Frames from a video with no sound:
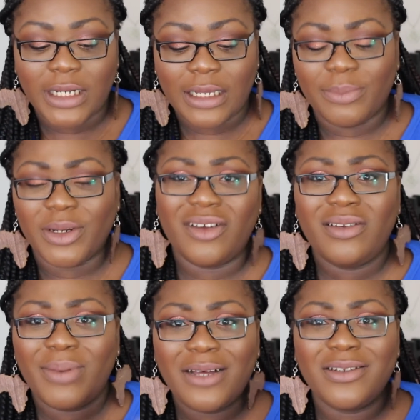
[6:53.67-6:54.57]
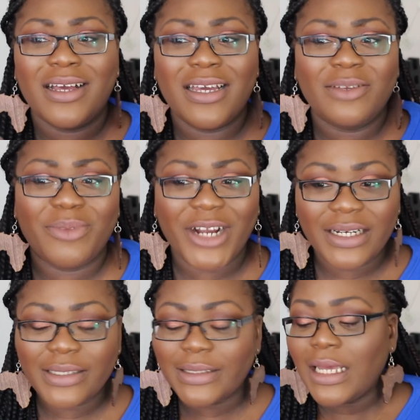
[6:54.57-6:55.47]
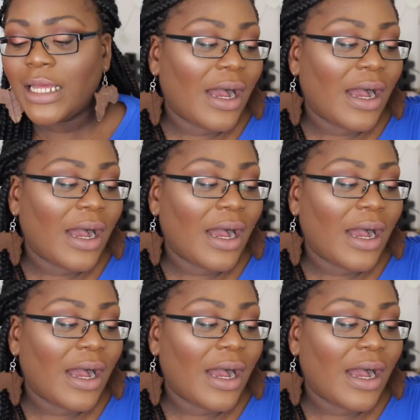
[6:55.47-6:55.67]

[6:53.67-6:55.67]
like a banana powder kind of brightness.